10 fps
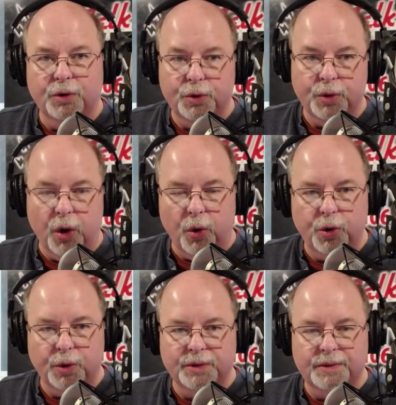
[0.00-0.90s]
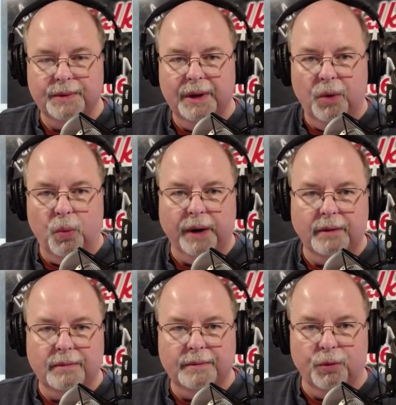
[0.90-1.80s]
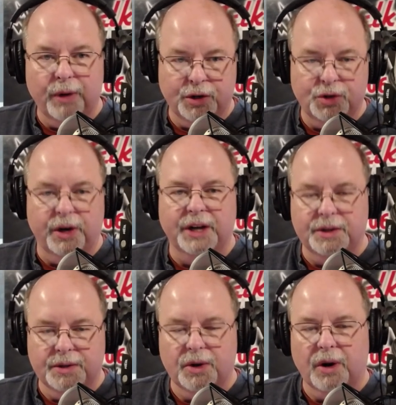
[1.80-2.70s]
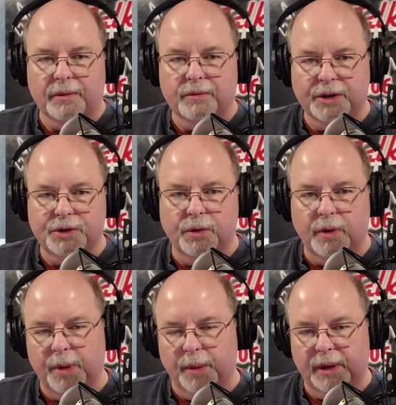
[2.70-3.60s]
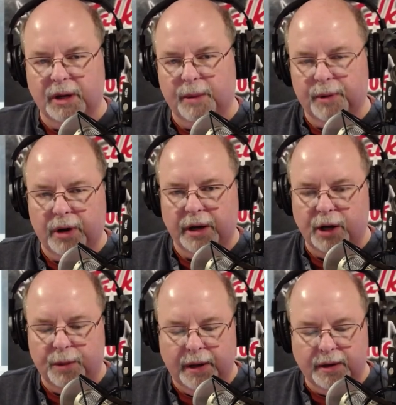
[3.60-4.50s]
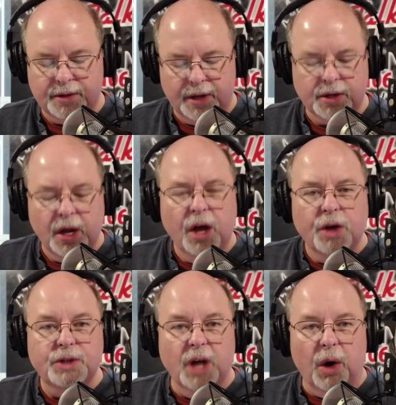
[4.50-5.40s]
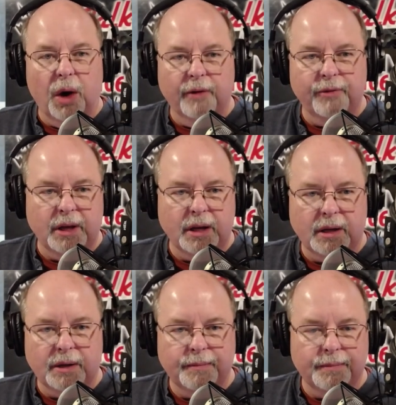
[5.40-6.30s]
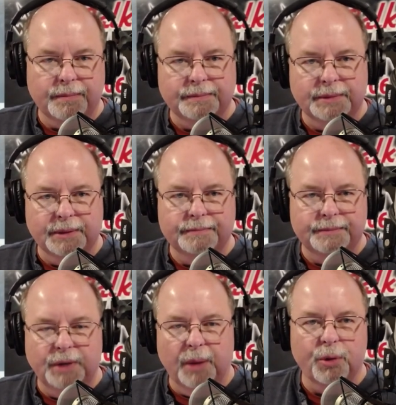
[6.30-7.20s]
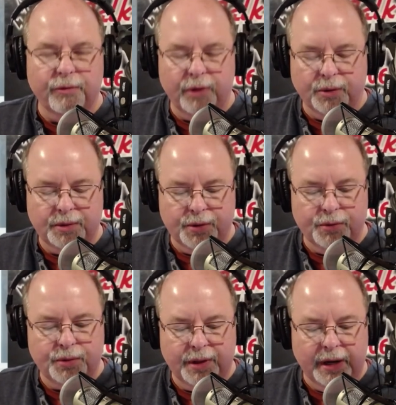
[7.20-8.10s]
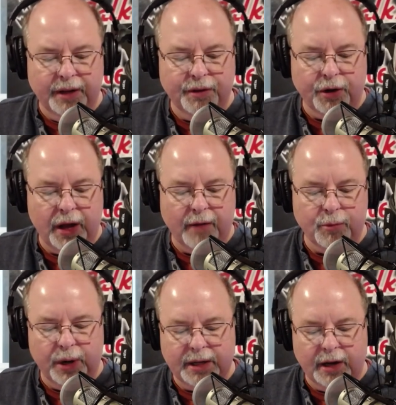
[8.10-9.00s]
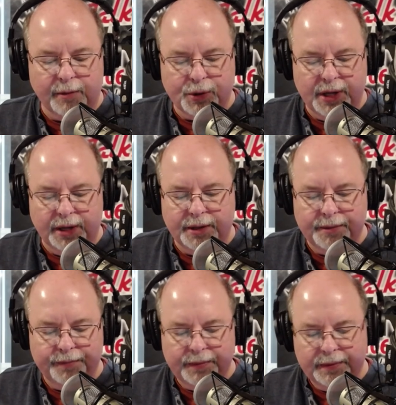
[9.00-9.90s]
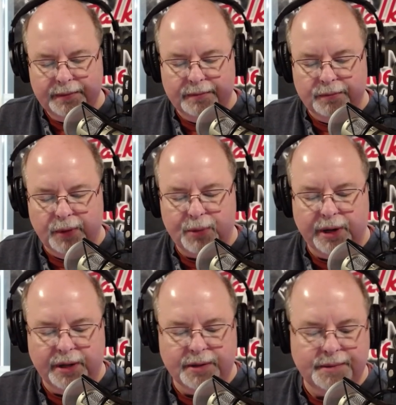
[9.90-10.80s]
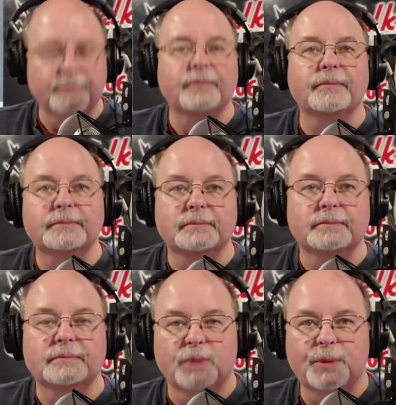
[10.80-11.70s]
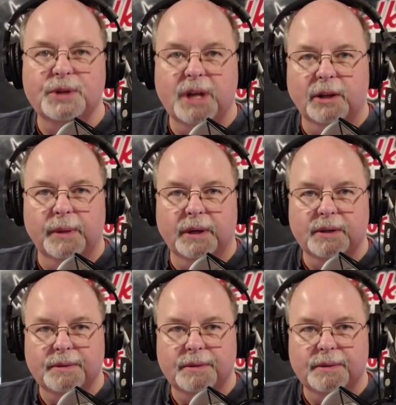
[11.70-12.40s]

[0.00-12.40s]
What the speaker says: know who is, what the registrations are, registered Republican, Democrat, mm-hmm. Independent, mm-hmm. and such. So of the number of votes are in there, do you have a breakdown of percentage? What party is represented the biggest?